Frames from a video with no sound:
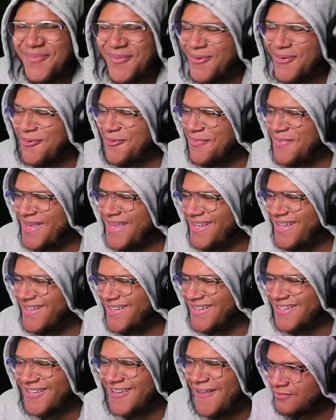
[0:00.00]
Orby.
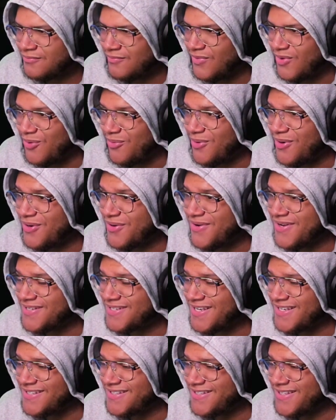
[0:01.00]
The world as
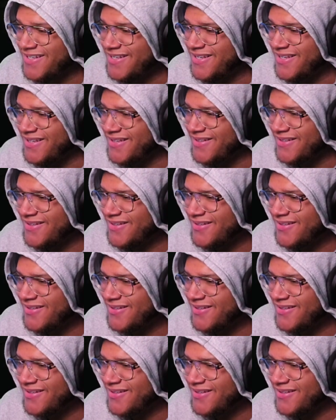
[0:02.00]
I see it.